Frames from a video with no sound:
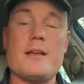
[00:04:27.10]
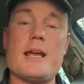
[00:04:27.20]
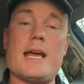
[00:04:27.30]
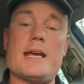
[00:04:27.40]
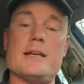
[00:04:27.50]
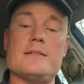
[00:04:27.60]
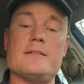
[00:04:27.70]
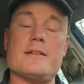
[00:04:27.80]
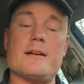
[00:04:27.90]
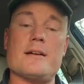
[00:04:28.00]

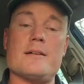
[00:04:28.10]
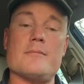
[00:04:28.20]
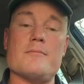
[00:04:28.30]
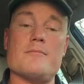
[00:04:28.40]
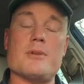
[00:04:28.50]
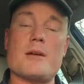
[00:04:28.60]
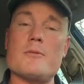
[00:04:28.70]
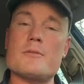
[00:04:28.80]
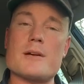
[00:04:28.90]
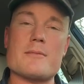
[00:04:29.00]
And but I
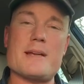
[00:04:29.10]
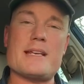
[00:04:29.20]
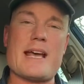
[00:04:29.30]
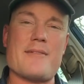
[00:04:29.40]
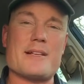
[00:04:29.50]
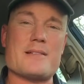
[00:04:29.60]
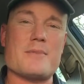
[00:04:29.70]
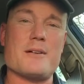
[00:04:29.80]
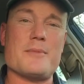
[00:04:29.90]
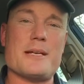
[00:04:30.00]
would recommend having some
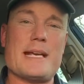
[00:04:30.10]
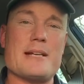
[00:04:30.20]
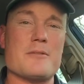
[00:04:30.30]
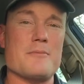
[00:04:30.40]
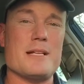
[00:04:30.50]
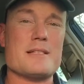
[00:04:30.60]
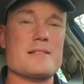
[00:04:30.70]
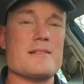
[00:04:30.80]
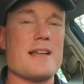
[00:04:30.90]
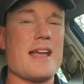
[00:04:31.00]
gum on hand or
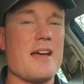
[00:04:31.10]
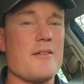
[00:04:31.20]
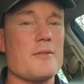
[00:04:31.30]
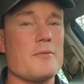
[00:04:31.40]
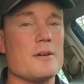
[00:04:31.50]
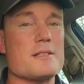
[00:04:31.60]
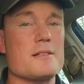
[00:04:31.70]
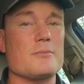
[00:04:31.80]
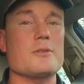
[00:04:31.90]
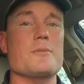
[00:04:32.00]
mints. Every once
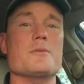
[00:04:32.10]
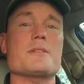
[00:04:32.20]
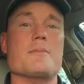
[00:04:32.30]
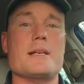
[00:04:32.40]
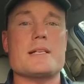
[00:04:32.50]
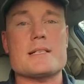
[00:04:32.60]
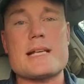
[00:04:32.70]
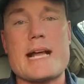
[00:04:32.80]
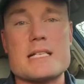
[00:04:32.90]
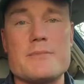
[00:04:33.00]
in a blue moon, somebody does
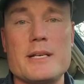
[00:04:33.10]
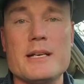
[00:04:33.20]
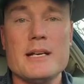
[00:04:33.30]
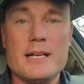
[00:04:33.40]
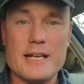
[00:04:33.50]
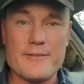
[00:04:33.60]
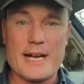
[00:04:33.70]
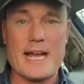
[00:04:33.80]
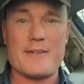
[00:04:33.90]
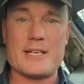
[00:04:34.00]
ask me if I
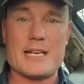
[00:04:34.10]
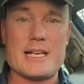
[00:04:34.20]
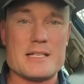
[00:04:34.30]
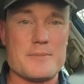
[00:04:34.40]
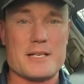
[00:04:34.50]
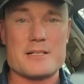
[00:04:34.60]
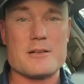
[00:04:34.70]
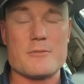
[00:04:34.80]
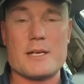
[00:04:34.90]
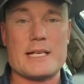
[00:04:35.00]
have it, and it's because
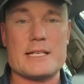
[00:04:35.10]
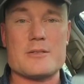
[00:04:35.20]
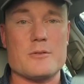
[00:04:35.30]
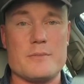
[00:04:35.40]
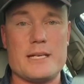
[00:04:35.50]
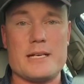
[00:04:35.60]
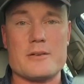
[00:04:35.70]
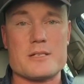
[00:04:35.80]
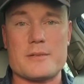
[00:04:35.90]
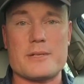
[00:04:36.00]
they're running into a meeting
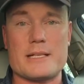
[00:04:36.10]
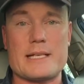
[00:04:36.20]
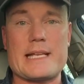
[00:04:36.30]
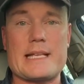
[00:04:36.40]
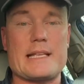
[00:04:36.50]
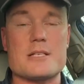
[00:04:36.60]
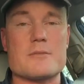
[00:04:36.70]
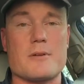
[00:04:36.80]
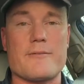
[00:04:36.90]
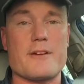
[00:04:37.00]
or something like that, and they
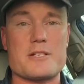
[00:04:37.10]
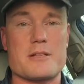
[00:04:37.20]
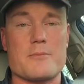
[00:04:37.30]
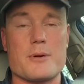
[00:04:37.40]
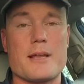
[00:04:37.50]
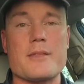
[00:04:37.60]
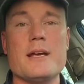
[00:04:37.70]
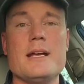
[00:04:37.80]
just want to freshen their breath.